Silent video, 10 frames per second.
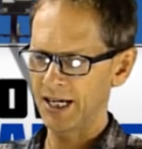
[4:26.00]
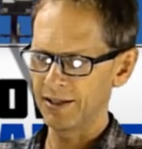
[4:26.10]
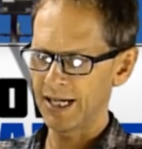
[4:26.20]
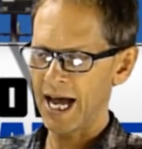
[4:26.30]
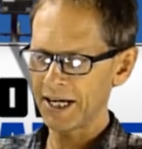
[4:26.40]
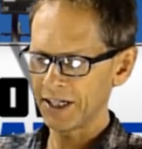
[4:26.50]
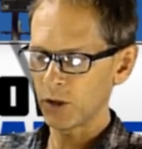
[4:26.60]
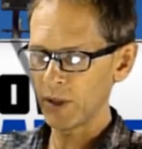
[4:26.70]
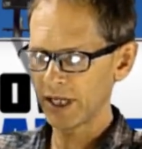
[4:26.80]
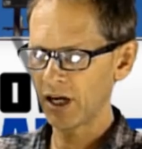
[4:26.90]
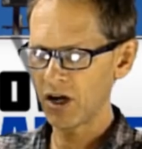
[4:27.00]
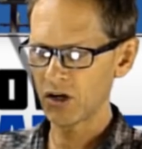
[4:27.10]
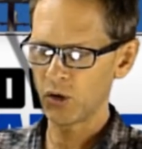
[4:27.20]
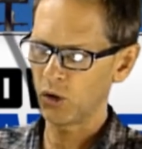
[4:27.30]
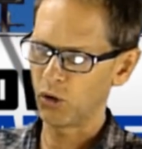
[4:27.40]
Gardiner quick lock
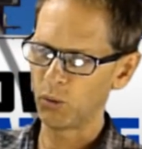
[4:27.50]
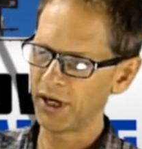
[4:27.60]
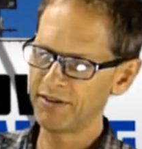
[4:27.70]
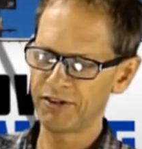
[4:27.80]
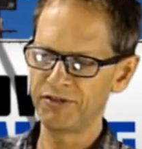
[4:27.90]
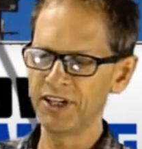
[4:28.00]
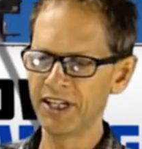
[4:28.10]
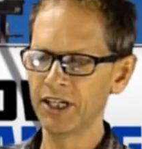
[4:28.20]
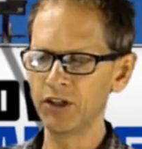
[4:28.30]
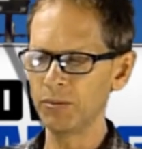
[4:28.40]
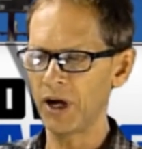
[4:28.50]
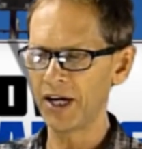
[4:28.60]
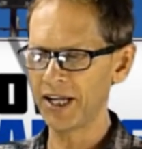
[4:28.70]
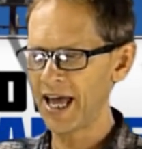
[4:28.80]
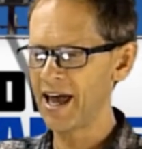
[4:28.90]
or whatever fitting you might
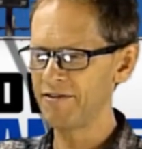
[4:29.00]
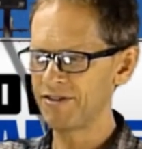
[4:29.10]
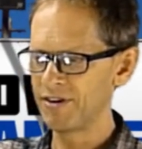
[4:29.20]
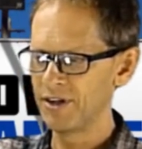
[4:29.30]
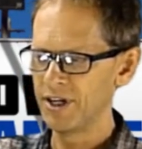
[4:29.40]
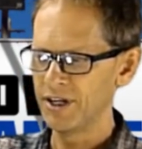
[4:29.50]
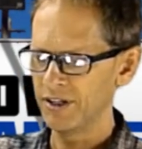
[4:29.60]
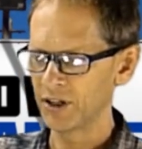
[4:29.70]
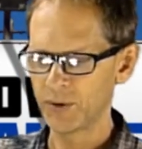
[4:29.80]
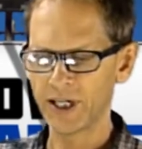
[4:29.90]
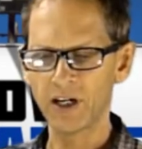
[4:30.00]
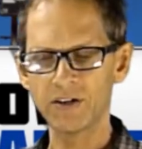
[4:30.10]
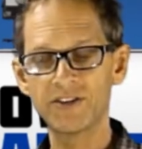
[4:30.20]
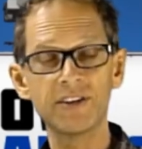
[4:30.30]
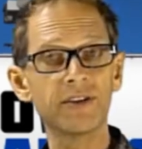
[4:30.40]
have. The quick lock
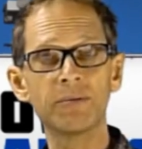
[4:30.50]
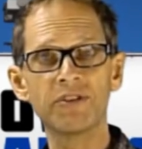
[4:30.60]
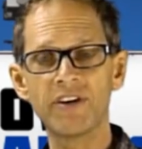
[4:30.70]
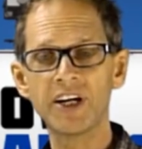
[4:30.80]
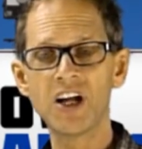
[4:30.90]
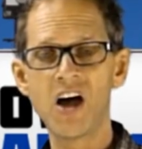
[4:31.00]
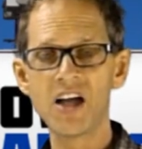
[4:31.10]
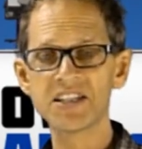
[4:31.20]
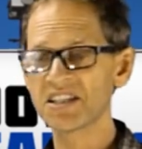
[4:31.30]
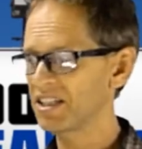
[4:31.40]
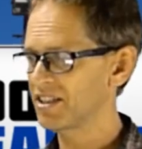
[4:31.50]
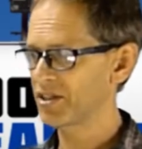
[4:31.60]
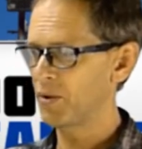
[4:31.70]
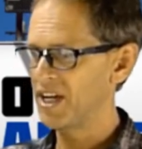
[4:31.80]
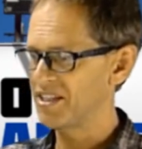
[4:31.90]
system's very nice. It
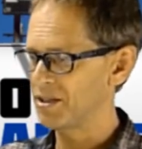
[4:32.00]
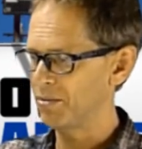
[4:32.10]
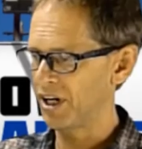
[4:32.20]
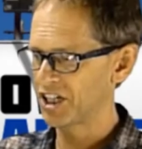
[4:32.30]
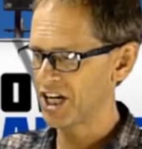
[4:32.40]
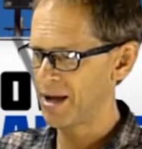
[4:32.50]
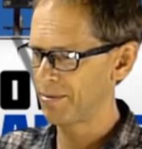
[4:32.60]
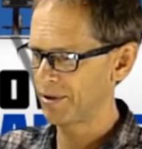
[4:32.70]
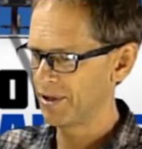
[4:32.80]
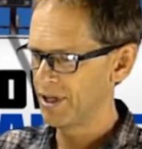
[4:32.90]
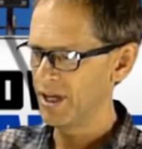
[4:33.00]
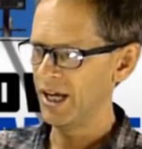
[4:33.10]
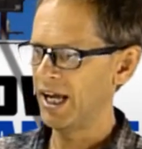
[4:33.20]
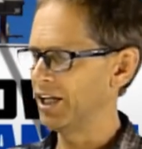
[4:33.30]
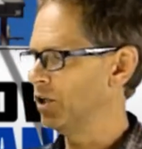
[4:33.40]
squares the brush up,
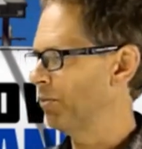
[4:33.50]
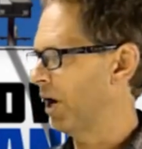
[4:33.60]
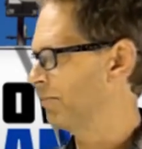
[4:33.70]
and you might be